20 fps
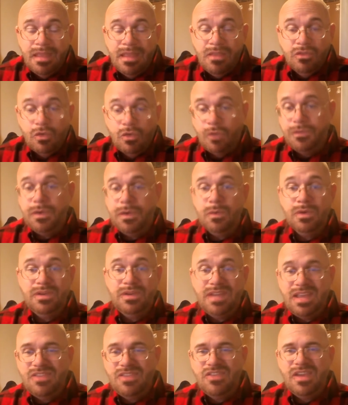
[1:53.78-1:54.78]
So if you were
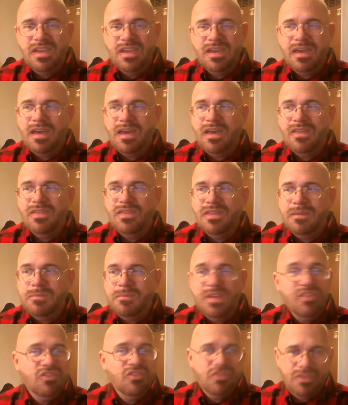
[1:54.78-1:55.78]
teaching the
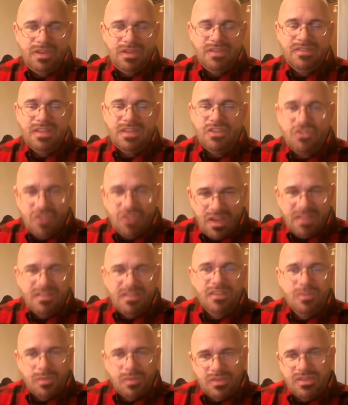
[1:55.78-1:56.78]
mysteries that
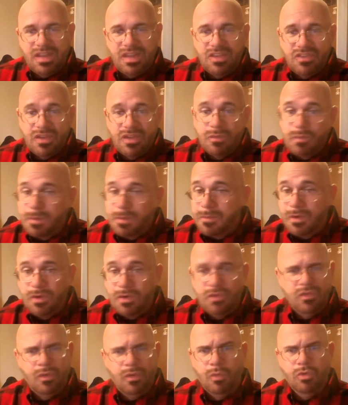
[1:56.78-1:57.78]
Jesus was teaching, remember,
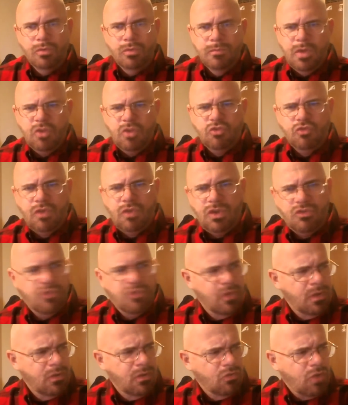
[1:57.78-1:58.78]
you said, well, the mysteries...
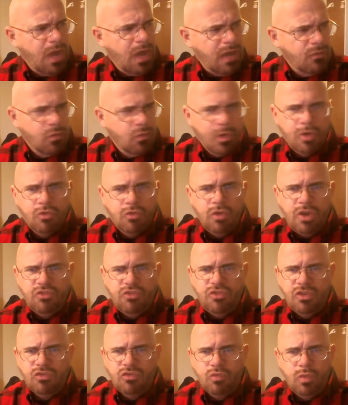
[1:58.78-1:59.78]
Hey, we're
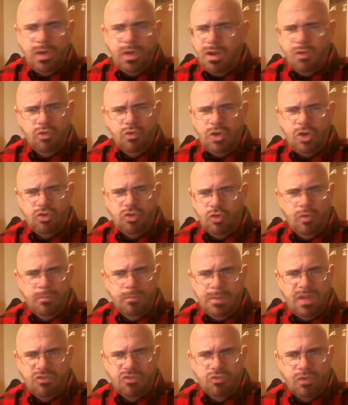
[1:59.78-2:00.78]
Christians. We don't teach you
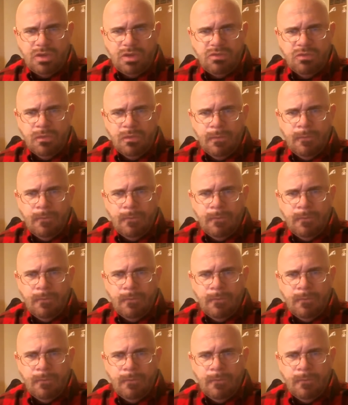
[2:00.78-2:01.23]
mysteries.